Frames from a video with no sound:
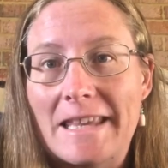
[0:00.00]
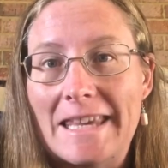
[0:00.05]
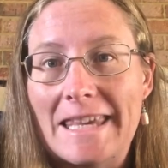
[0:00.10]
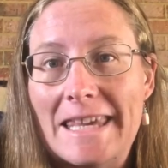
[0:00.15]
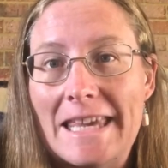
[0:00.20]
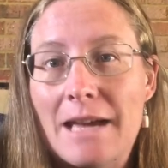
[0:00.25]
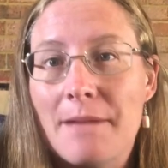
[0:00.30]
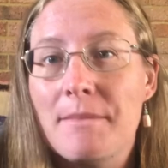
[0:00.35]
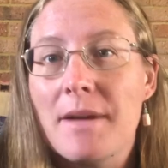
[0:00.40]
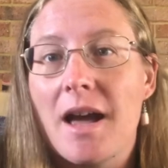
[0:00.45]

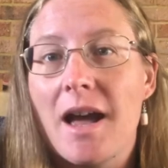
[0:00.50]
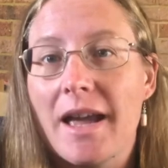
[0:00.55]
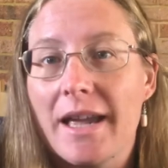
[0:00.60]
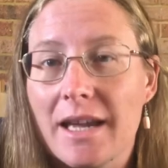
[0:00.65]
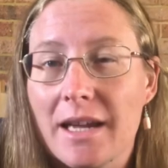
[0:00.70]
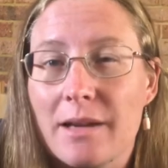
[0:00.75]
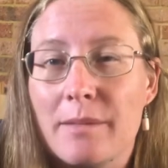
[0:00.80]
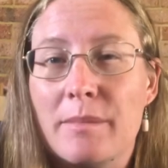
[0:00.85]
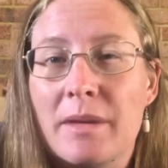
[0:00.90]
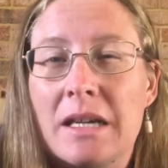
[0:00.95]
Yep, I
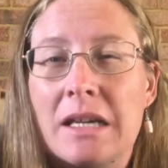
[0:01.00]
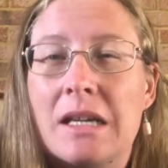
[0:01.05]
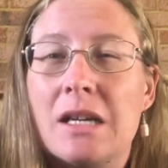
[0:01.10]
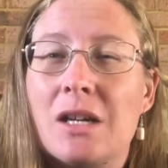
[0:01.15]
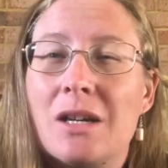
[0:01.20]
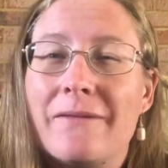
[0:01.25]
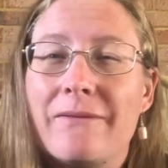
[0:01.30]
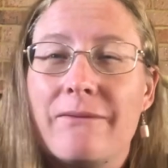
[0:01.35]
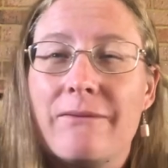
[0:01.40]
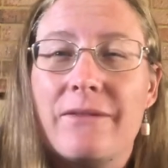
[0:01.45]
am
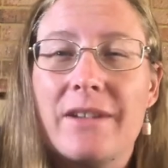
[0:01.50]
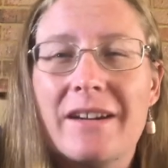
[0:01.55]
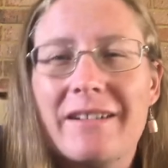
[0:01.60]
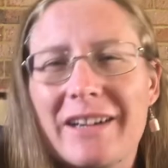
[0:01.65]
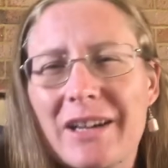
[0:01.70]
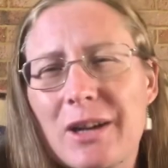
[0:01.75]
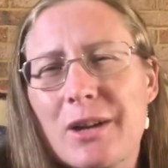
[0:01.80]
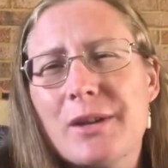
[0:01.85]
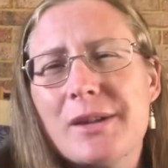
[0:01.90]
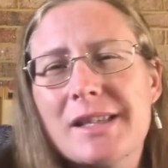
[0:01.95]
very
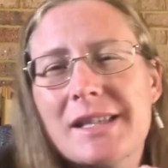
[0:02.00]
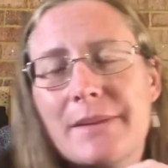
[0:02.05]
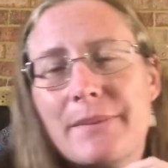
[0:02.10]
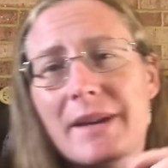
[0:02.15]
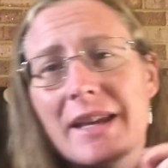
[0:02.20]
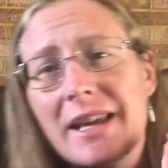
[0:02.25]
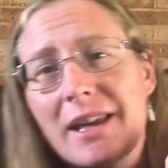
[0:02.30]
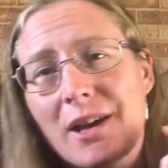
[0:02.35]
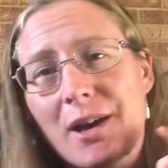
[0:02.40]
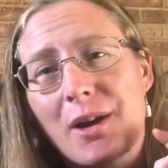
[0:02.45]
close to
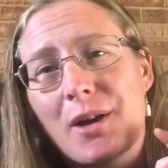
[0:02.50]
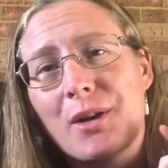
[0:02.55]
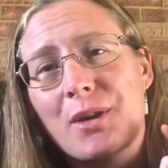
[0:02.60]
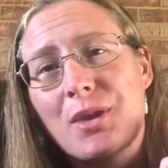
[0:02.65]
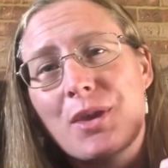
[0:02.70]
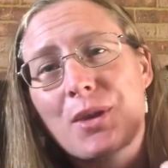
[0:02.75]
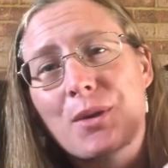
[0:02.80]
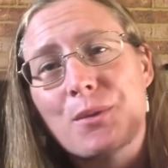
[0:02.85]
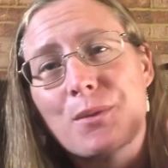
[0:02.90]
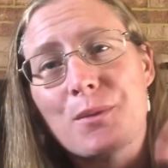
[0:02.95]
being
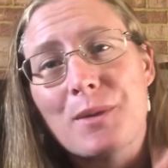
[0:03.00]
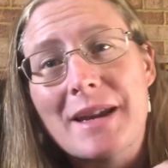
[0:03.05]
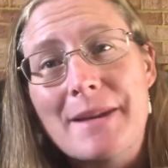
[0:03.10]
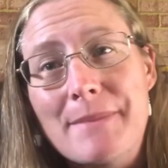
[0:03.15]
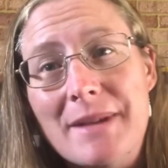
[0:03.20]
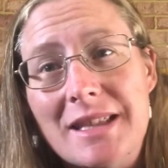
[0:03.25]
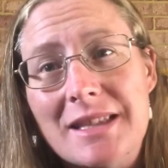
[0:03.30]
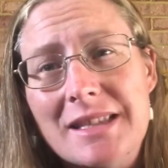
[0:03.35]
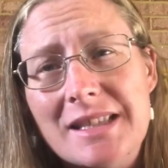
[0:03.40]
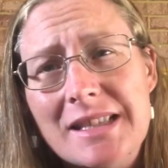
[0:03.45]
3
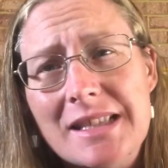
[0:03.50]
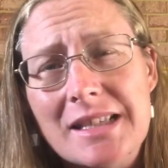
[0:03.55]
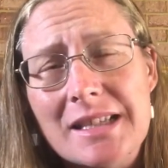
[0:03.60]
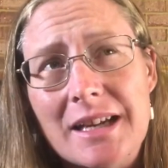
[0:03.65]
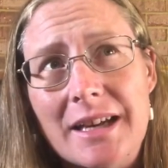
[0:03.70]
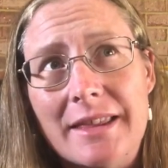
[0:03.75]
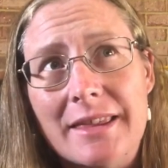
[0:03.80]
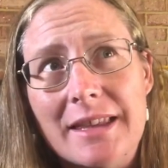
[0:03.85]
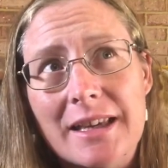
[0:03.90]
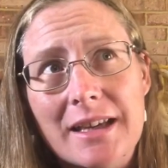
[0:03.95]
months,
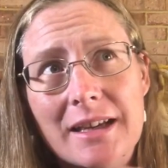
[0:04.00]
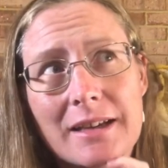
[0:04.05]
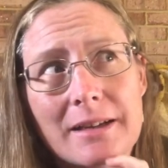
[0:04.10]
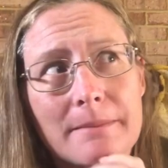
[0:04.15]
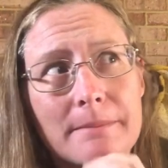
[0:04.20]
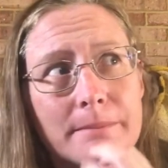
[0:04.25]
I think.